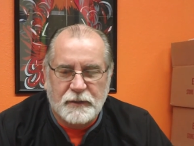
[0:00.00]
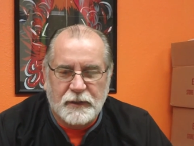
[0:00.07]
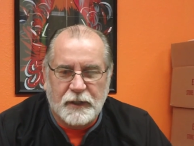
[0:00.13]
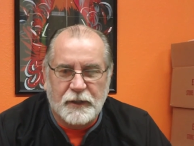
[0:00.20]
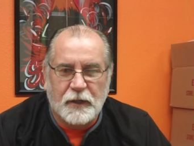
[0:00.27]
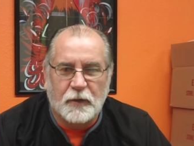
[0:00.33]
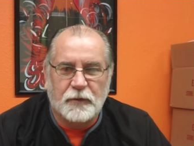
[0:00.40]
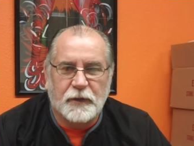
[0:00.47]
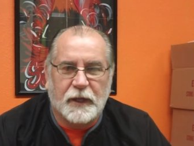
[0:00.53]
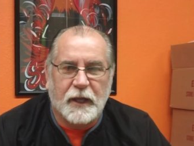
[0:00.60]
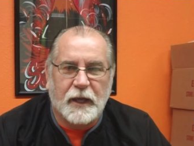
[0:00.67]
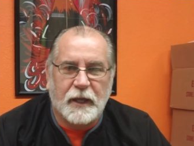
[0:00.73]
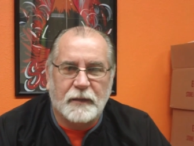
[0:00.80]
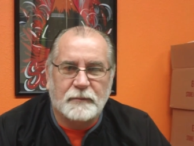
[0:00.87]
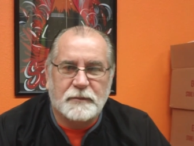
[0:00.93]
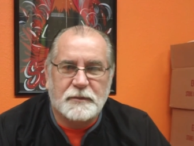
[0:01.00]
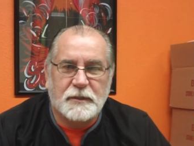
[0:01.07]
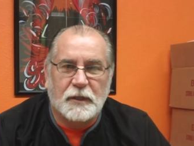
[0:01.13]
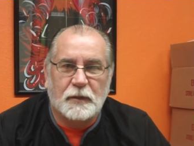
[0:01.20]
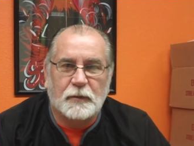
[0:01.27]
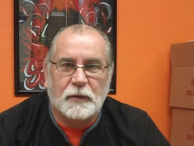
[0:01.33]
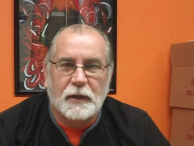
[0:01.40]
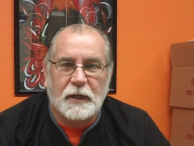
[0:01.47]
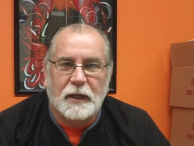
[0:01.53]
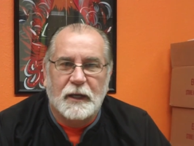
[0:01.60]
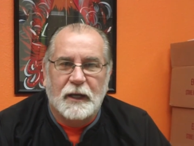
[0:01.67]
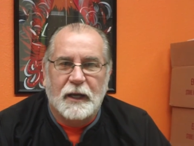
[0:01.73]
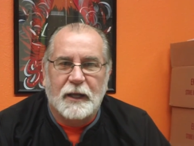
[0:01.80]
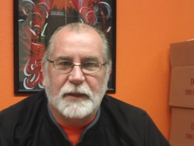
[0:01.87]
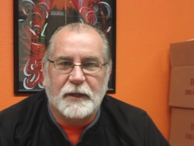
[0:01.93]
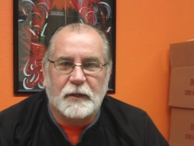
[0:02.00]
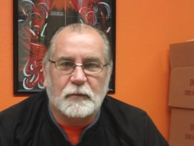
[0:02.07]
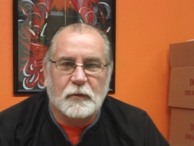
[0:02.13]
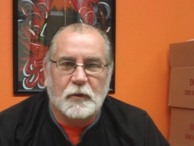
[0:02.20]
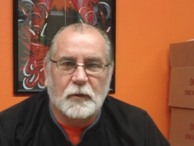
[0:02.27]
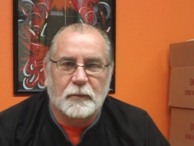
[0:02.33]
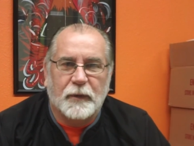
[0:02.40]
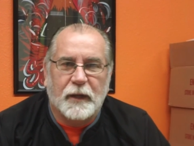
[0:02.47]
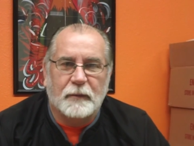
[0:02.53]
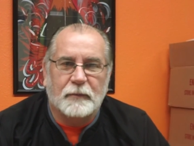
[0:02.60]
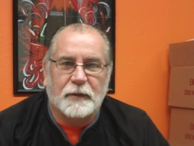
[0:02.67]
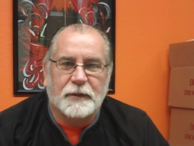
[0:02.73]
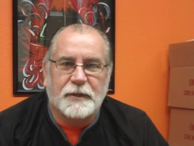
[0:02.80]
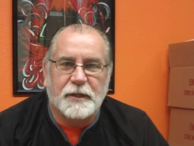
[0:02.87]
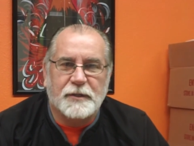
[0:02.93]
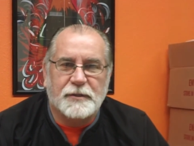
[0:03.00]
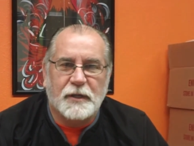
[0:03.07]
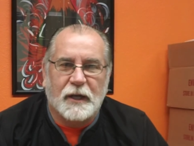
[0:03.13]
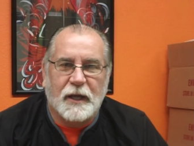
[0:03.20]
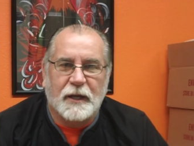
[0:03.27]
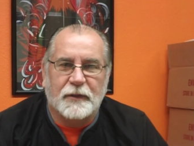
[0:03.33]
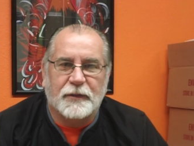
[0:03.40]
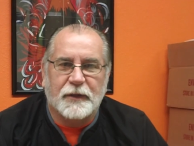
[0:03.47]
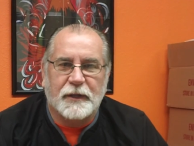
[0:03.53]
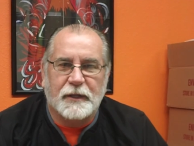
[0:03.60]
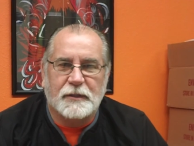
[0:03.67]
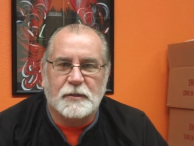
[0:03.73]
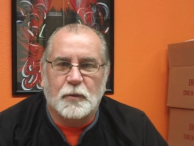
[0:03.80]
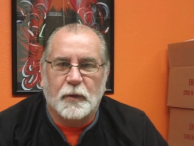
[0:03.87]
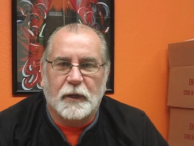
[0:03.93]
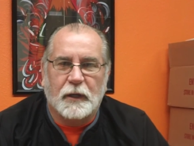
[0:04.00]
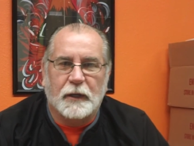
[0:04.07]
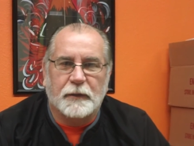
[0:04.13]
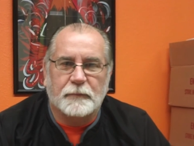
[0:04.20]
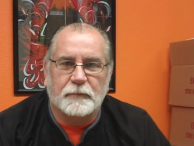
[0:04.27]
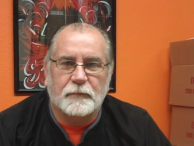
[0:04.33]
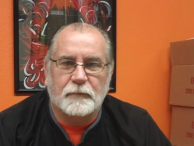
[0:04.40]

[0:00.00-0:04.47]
They know the game, so I think we're going to be able to teach a lot of things quickly.